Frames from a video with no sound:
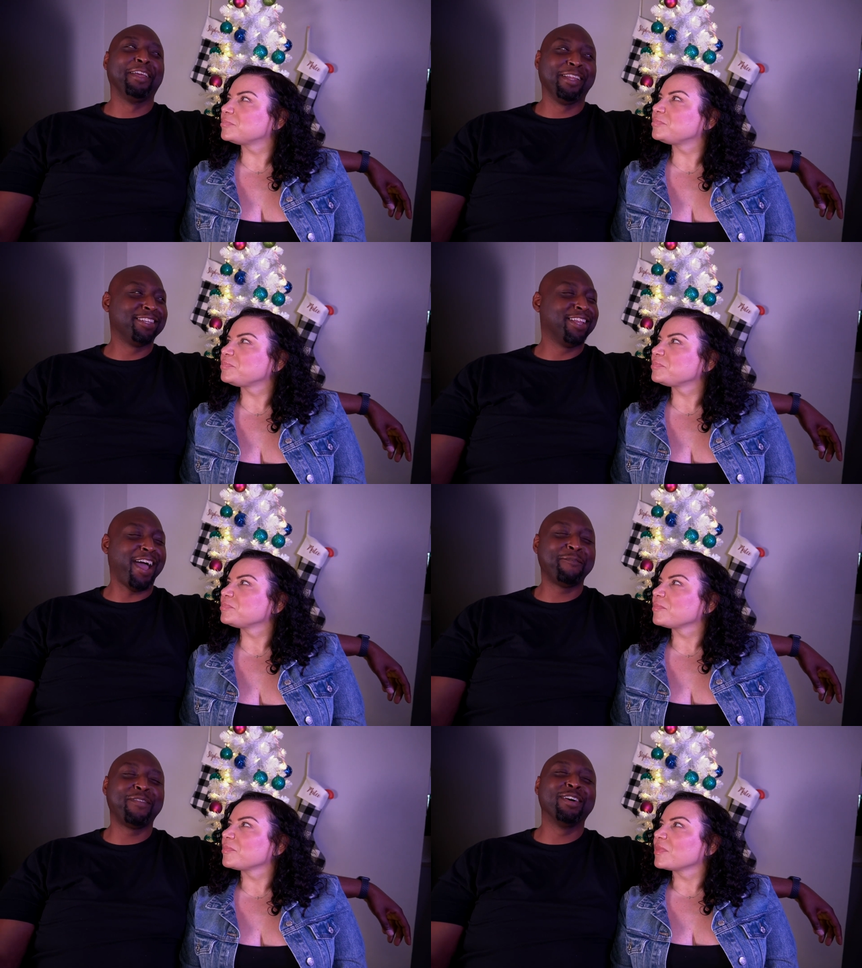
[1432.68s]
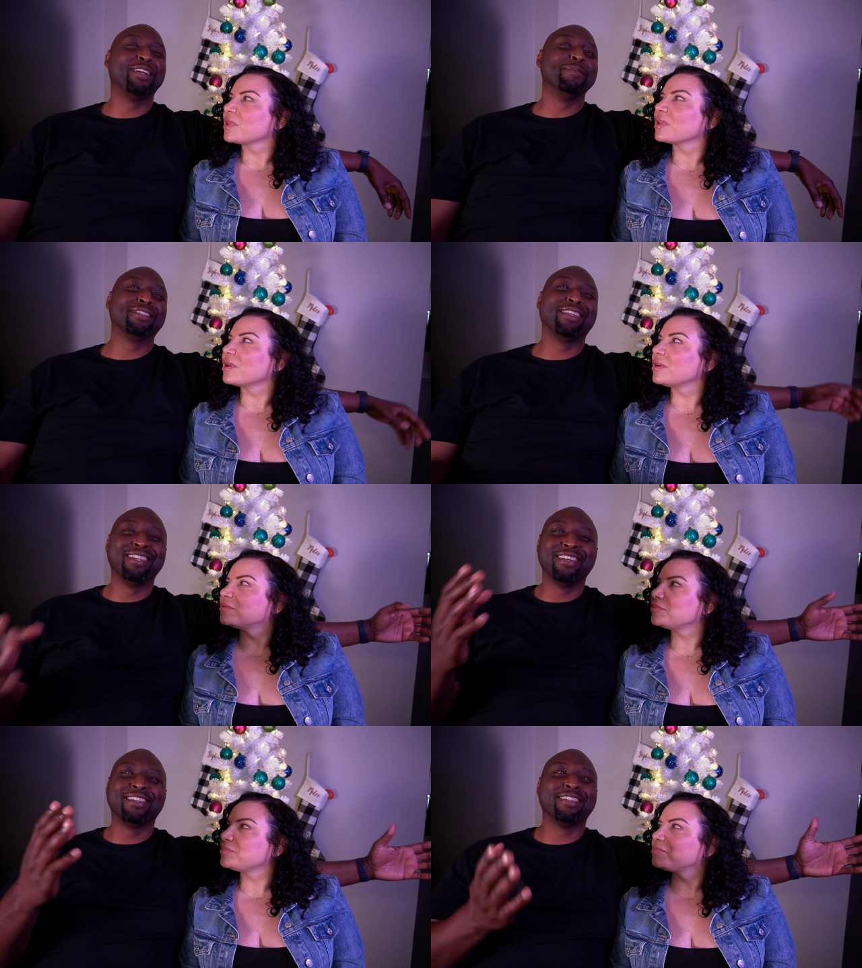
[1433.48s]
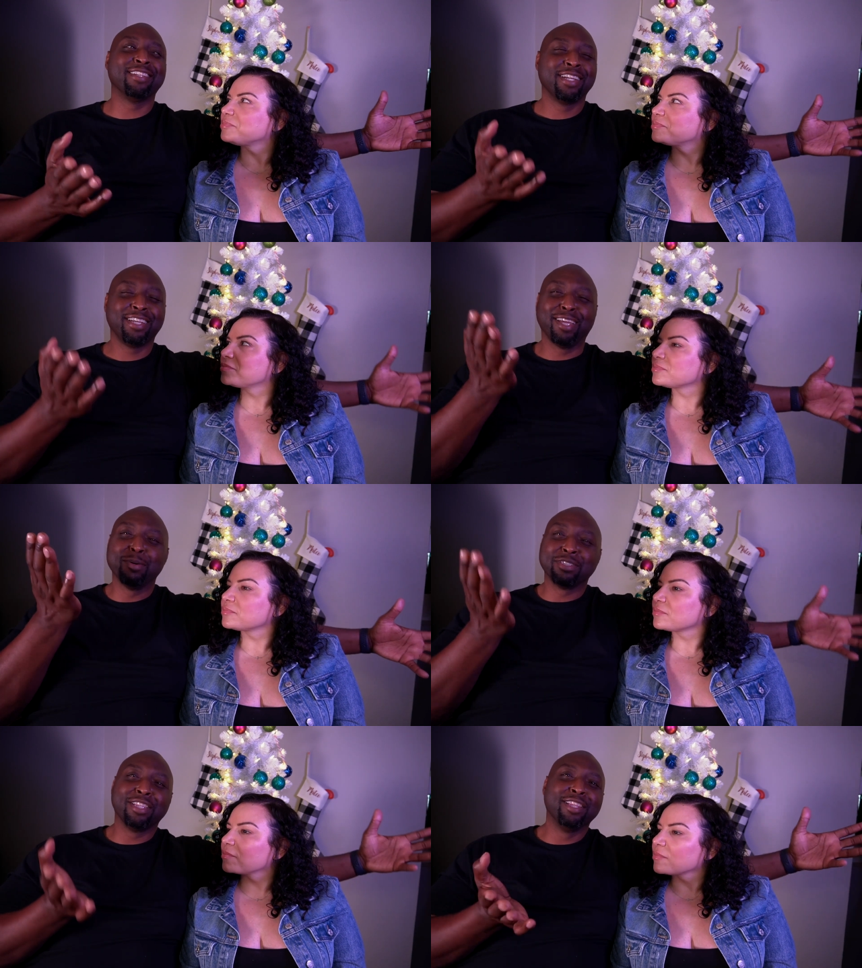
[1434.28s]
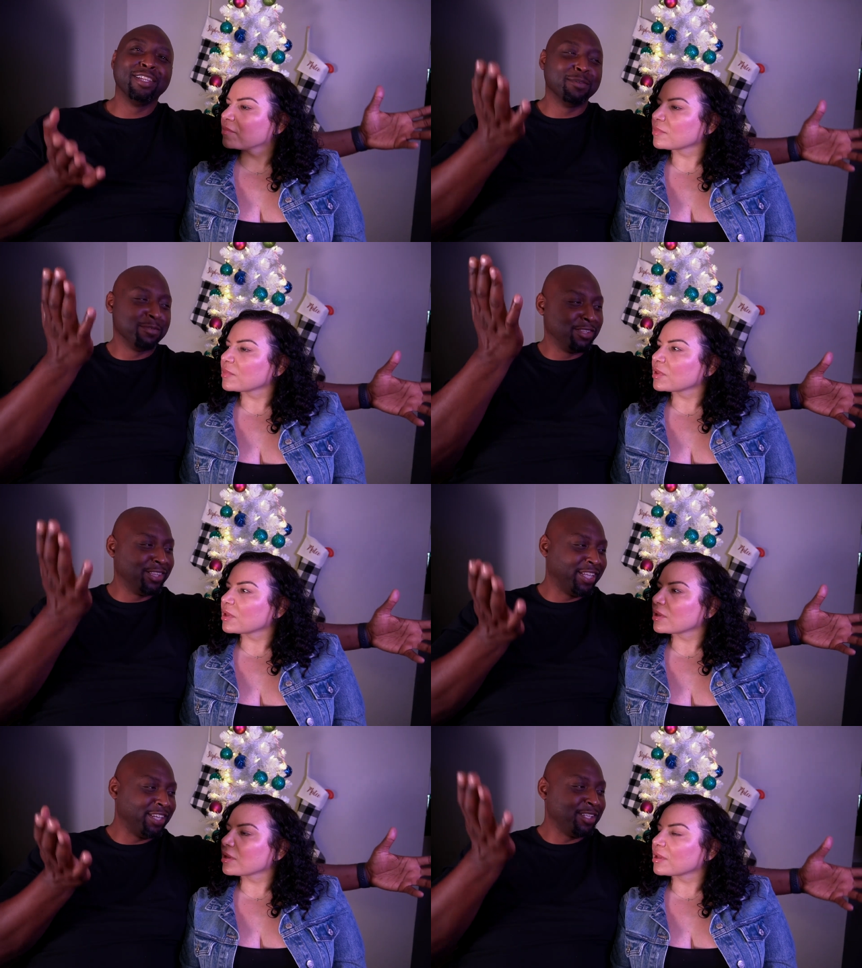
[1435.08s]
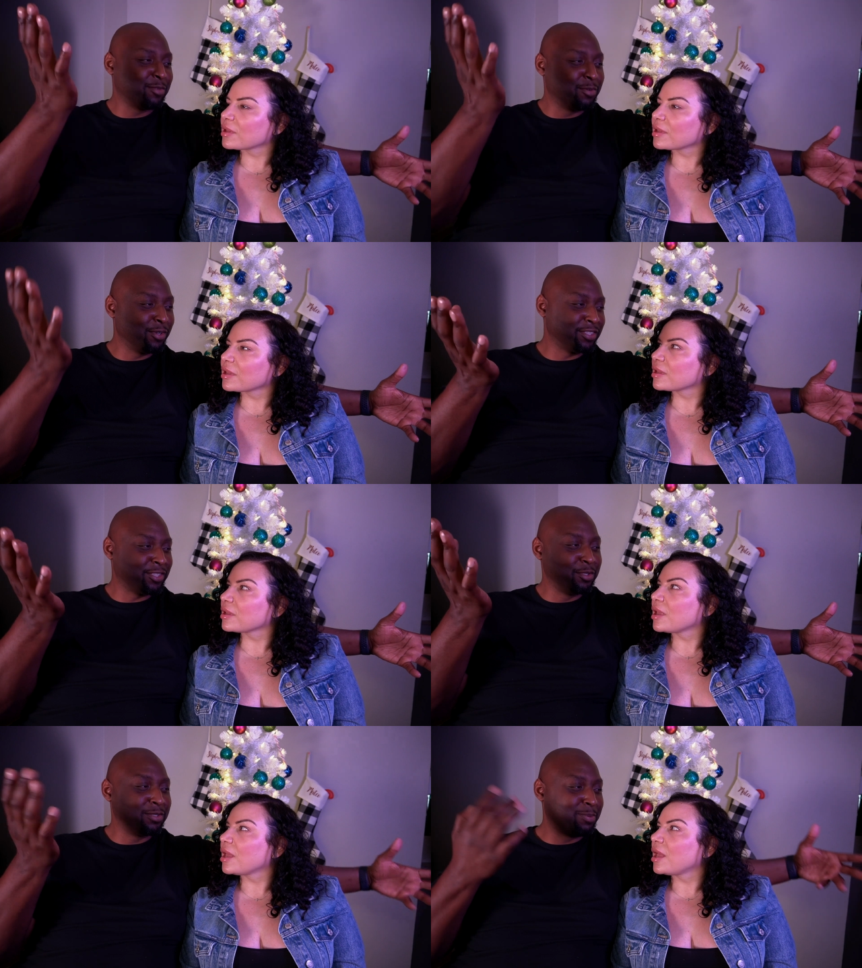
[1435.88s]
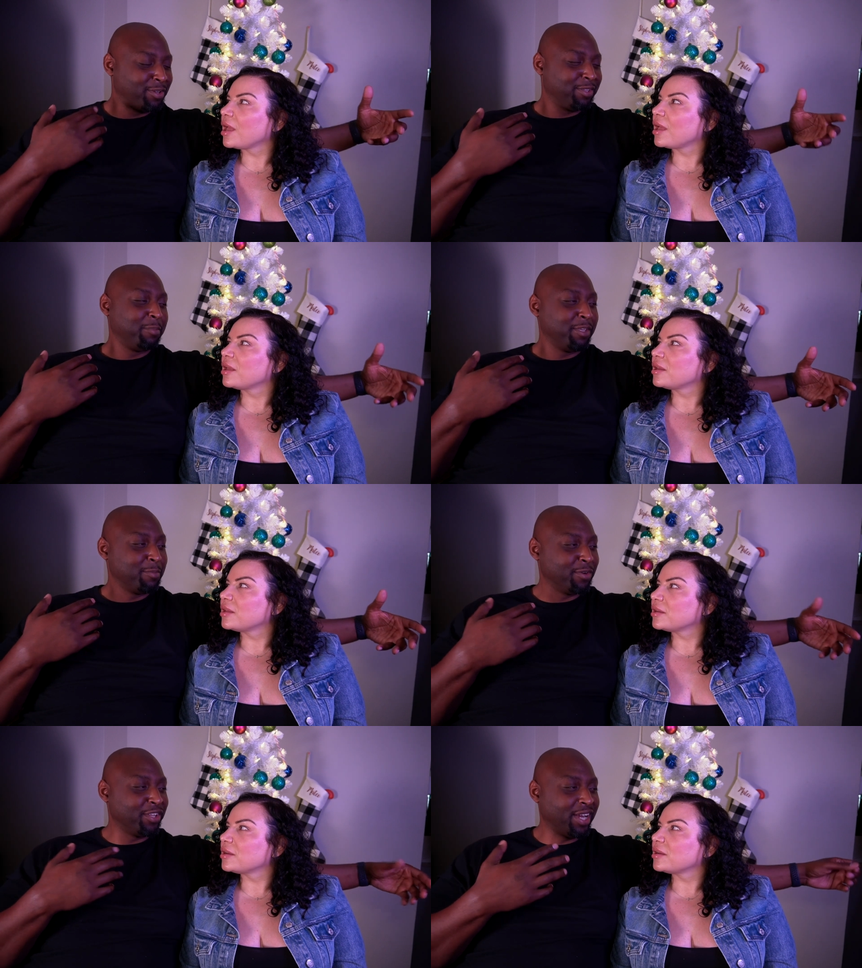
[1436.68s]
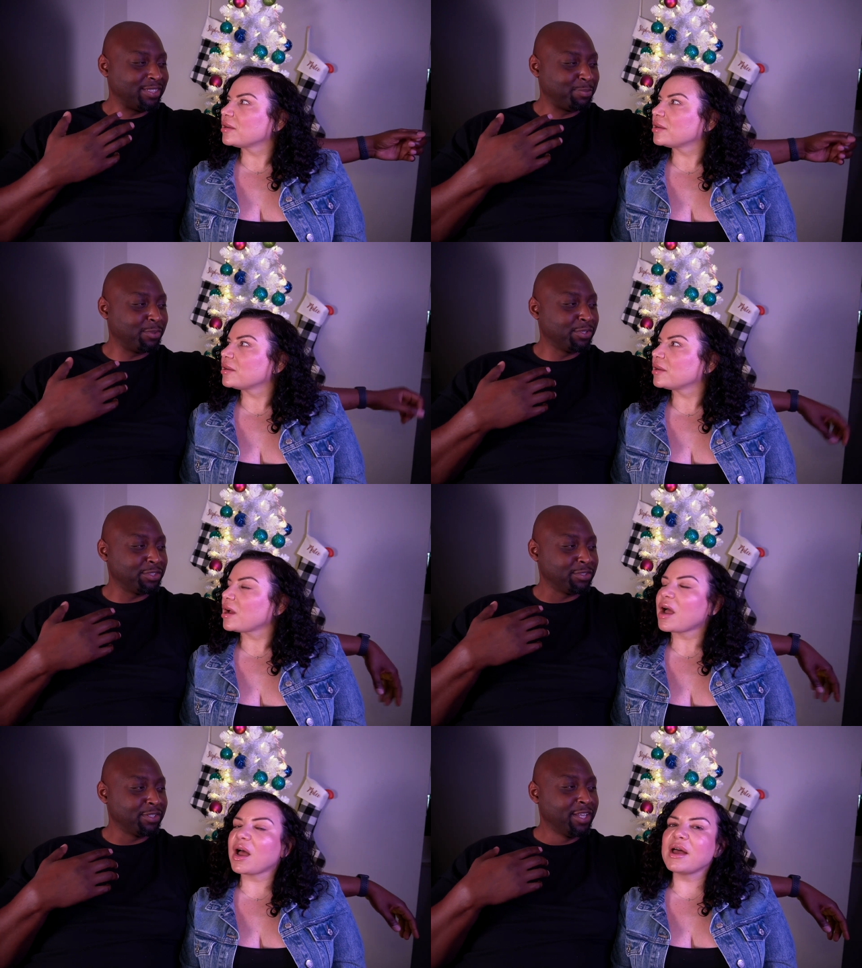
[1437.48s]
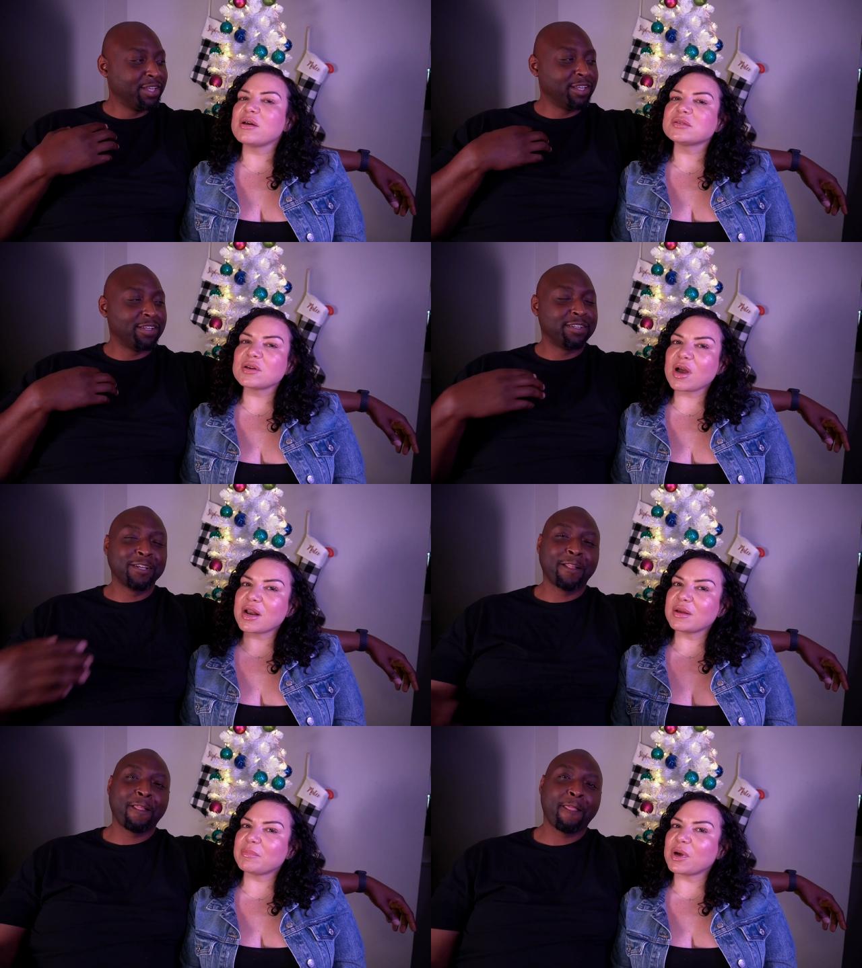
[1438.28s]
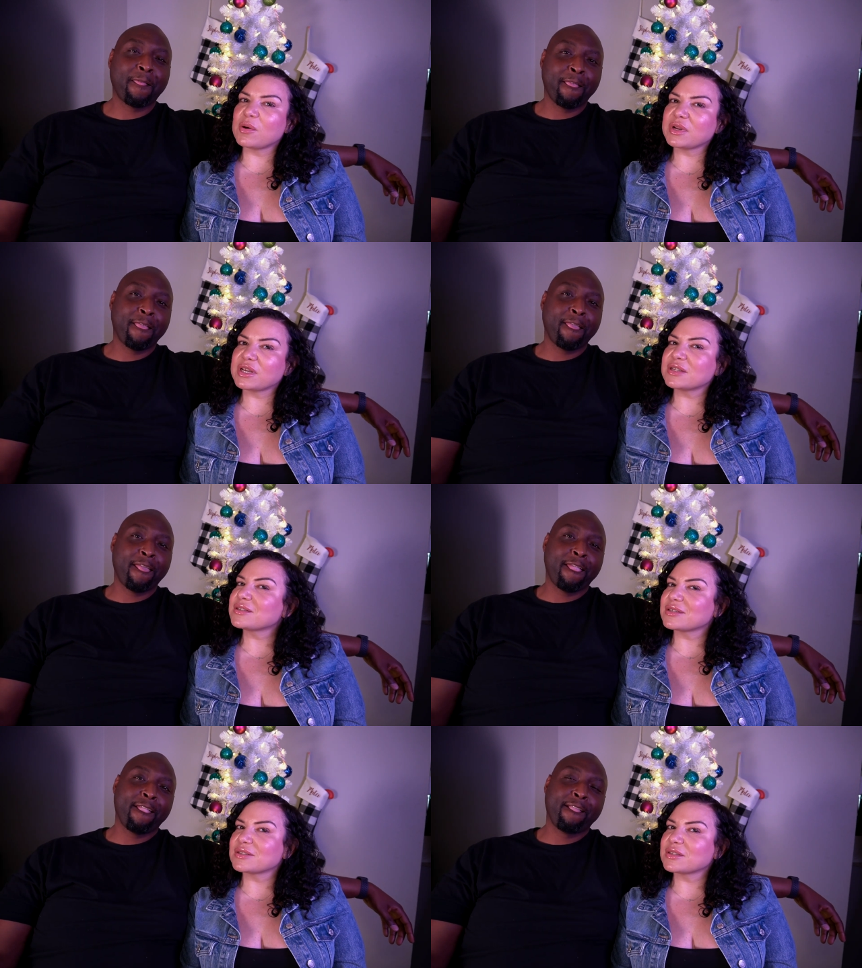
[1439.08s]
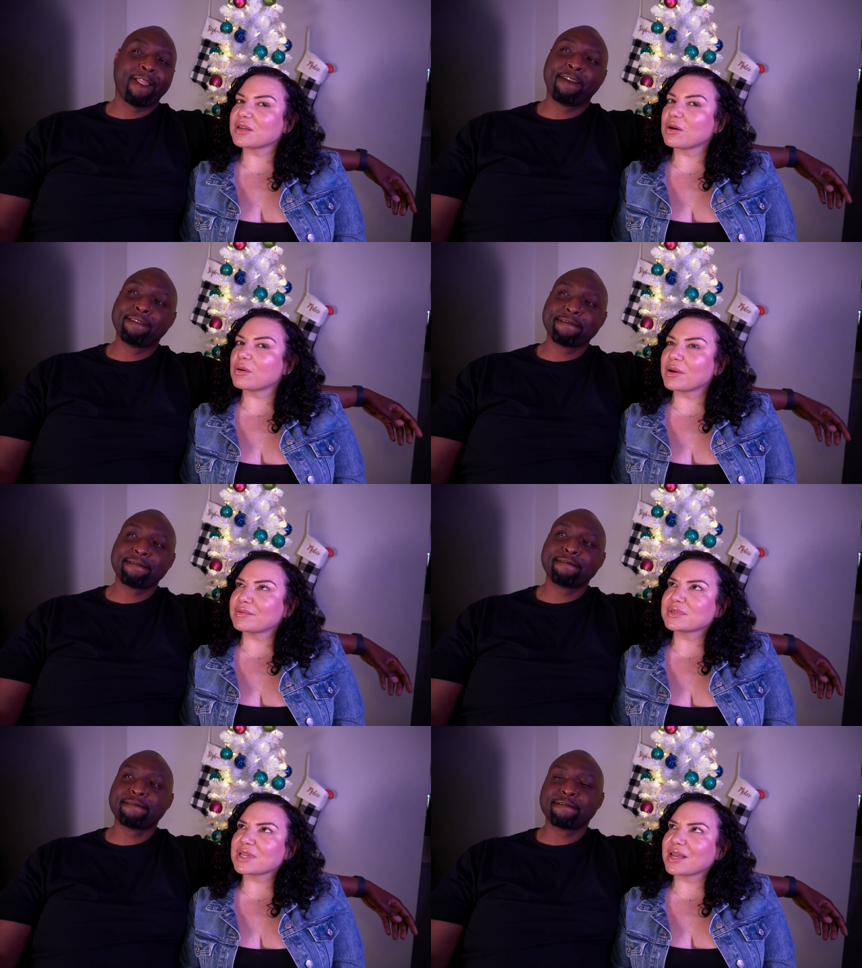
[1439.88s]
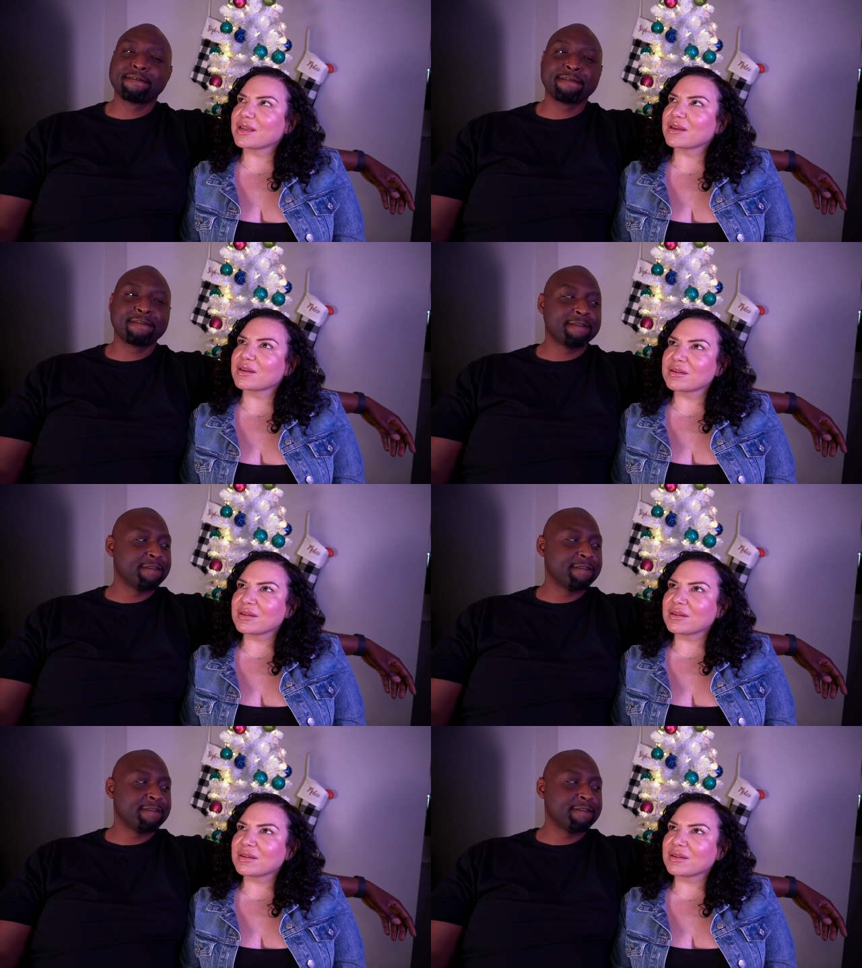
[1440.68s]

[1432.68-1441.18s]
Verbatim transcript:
Speaker 1: I felt it was a little, it was a little leaning towards you spoiling me more than I spoiled you.
Speaker 2: I also got a bonus, and so I was like,